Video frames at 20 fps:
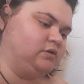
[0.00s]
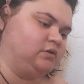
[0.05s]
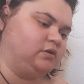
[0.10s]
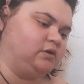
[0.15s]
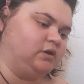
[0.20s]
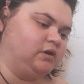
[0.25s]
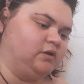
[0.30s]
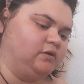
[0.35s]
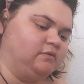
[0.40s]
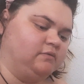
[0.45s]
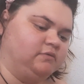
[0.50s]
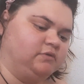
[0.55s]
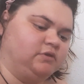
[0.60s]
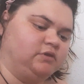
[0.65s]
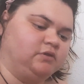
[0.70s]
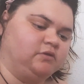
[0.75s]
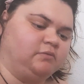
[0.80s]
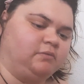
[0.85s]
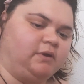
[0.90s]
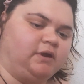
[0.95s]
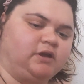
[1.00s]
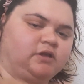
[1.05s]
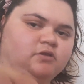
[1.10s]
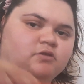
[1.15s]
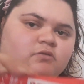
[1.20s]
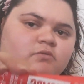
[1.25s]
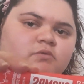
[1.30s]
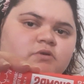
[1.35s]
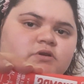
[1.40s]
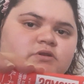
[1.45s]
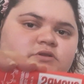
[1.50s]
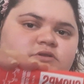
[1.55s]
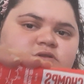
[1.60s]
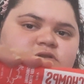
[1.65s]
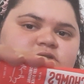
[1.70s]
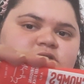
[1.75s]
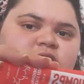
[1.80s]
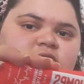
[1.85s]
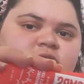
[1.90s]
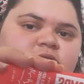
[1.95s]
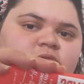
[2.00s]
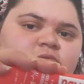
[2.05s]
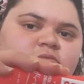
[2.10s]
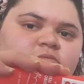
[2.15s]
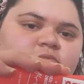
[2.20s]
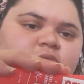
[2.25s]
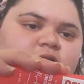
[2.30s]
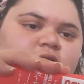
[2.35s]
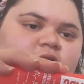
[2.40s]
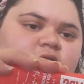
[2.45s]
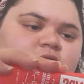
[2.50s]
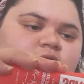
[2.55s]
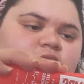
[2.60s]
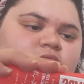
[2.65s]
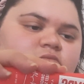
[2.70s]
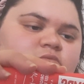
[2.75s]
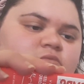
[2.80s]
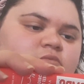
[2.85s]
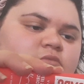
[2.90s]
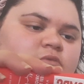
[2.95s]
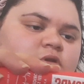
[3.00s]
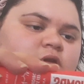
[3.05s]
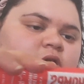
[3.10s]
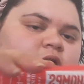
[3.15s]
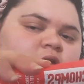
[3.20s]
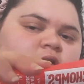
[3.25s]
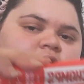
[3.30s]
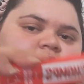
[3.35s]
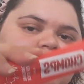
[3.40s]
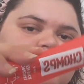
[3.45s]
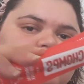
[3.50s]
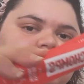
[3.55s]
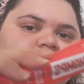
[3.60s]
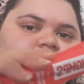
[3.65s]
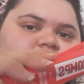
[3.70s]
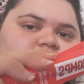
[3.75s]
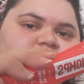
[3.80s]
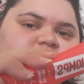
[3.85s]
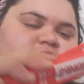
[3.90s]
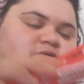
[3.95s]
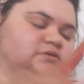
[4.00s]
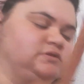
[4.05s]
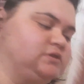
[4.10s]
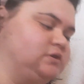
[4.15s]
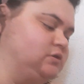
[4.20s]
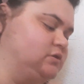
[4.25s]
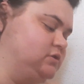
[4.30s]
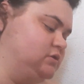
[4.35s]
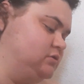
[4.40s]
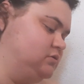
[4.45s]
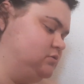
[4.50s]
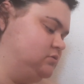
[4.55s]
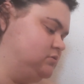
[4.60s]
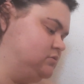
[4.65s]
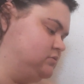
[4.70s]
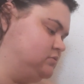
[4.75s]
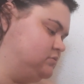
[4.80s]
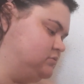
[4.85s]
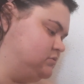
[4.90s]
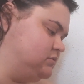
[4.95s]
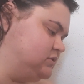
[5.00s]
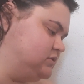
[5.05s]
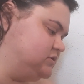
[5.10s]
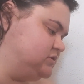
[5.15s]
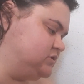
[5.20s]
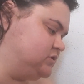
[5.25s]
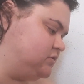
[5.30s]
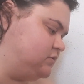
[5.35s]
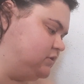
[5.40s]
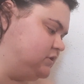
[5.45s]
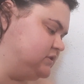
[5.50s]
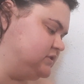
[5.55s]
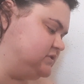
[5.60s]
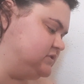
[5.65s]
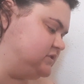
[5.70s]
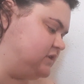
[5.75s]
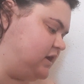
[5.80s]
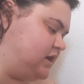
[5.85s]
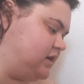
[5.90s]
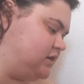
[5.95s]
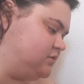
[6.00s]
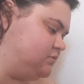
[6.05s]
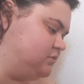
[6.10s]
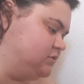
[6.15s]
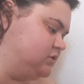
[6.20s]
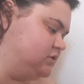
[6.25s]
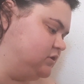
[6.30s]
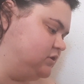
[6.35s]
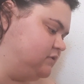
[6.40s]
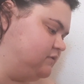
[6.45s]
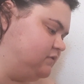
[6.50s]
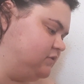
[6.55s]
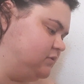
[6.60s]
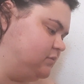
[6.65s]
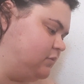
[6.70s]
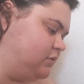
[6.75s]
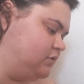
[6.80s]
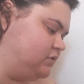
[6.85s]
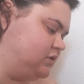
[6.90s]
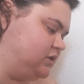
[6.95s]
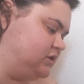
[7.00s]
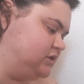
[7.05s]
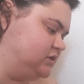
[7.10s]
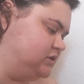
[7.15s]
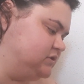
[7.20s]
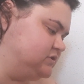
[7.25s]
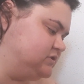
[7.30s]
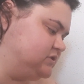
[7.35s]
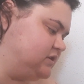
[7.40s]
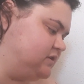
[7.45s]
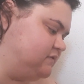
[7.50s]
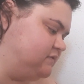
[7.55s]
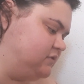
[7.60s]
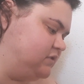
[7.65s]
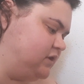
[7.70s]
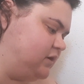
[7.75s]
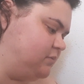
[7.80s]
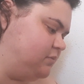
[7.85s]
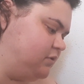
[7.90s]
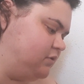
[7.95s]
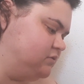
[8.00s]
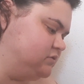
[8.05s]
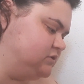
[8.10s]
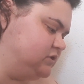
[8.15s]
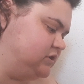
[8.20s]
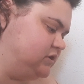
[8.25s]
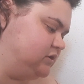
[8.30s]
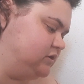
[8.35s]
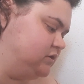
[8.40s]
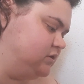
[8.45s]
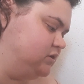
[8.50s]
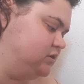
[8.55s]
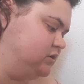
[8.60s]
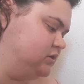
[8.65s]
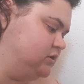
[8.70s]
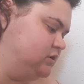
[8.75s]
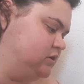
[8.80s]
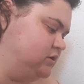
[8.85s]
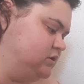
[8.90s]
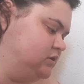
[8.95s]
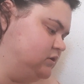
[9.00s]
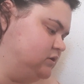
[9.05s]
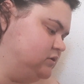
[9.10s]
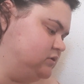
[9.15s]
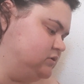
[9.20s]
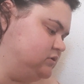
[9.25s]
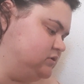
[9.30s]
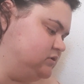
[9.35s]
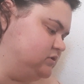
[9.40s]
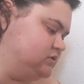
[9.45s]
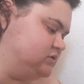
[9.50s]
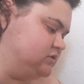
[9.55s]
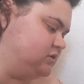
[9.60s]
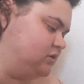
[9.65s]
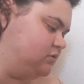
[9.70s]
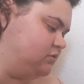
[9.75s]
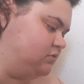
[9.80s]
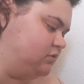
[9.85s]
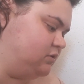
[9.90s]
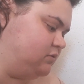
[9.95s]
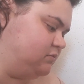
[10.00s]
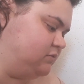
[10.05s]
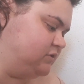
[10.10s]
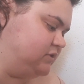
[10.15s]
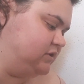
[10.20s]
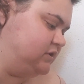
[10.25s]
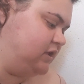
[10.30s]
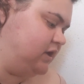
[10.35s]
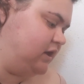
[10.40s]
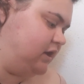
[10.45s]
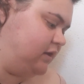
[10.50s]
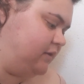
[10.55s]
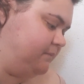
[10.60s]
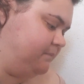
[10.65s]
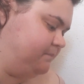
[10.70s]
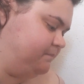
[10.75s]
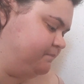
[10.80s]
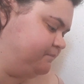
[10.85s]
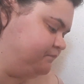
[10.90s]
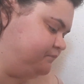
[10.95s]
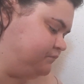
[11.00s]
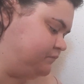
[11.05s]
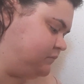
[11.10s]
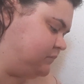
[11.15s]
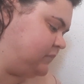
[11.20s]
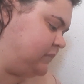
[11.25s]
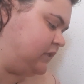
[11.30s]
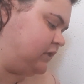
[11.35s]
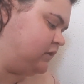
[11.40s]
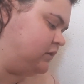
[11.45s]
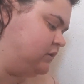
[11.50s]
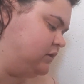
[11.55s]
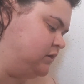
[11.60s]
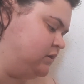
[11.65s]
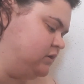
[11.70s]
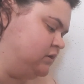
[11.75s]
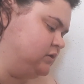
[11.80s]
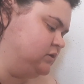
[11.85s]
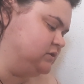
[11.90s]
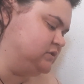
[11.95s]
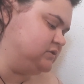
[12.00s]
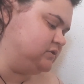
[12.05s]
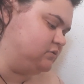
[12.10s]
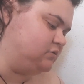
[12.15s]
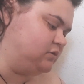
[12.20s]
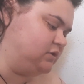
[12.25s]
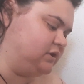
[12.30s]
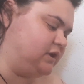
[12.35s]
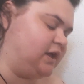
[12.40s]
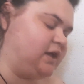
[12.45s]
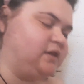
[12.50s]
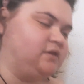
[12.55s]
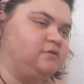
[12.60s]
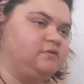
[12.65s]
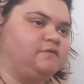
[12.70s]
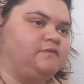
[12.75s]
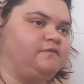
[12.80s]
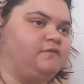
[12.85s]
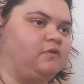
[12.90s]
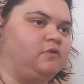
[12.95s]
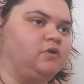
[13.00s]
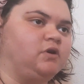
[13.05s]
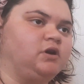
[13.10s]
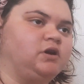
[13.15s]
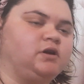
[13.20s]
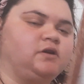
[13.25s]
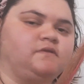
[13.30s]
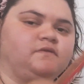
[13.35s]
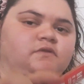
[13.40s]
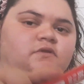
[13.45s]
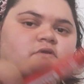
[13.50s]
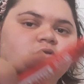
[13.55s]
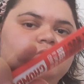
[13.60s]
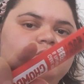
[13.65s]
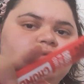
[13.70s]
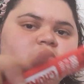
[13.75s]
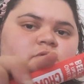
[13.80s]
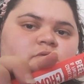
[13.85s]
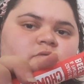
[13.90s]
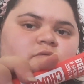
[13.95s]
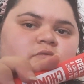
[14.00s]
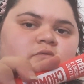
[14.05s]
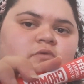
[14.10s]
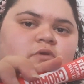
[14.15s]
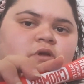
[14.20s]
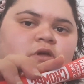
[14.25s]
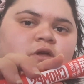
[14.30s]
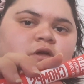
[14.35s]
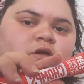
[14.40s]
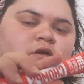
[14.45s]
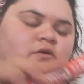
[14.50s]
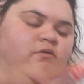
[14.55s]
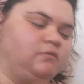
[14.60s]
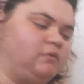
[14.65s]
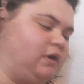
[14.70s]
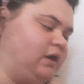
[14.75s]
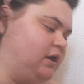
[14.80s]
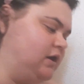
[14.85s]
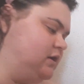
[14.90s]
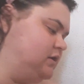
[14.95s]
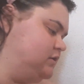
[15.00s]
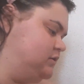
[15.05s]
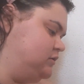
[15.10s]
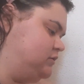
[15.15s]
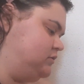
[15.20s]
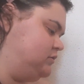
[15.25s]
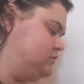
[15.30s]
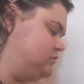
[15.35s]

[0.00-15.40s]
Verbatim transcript: of the regular ones, but that sounds good. Just a quick snack, really good for the morning. Just give you that protein to go on with the day. So again, four of the red